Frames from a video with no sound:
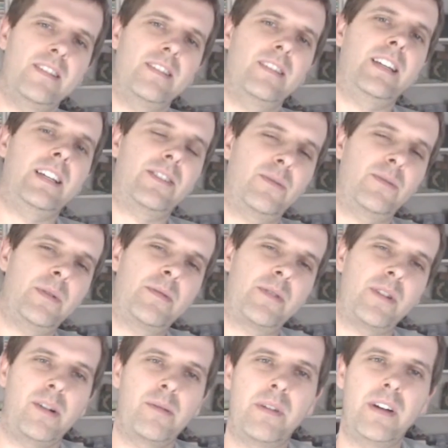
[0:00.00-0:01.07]
Yeah, so we've
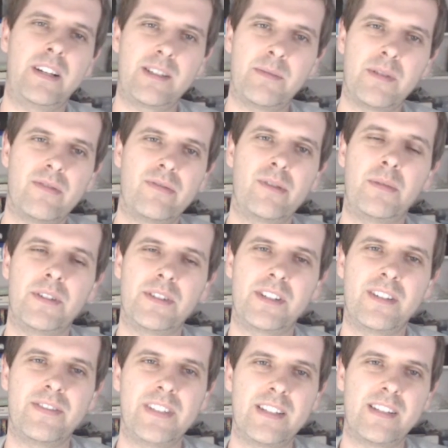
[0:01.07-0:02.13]
started buying some of the football
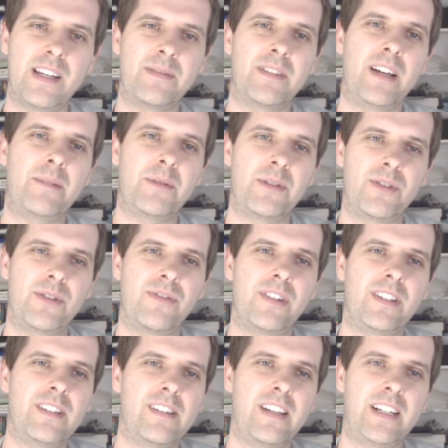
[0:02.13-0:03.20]
stuff at the same time, which is
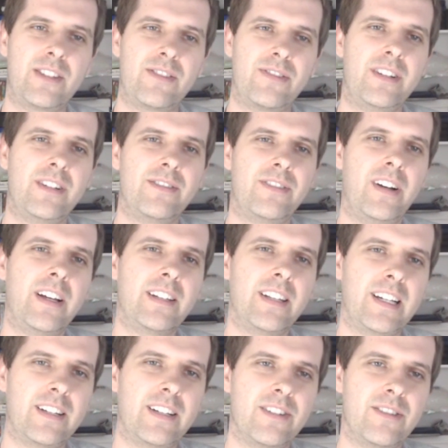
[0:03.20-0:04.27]
fun. Like it's fun to find
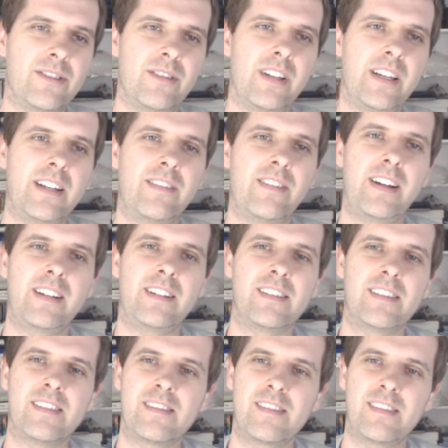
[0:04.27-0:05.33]
like a new lane, right,
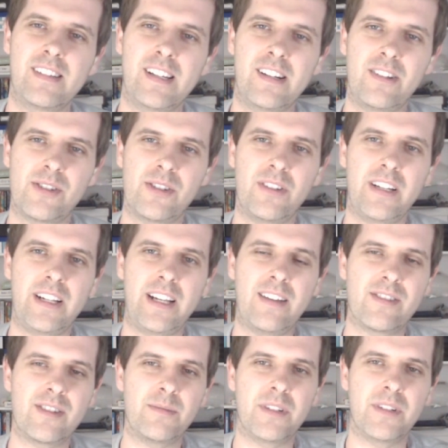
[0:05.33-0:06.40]
and also like
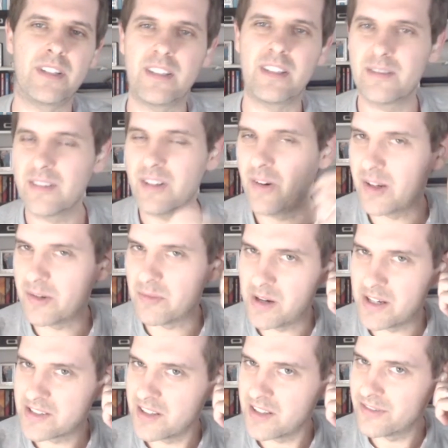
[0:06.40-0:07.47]
have someone to go out and buy
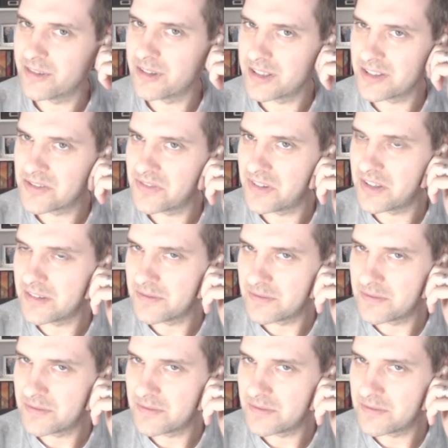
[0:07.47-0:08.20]
stuff with. It's fun.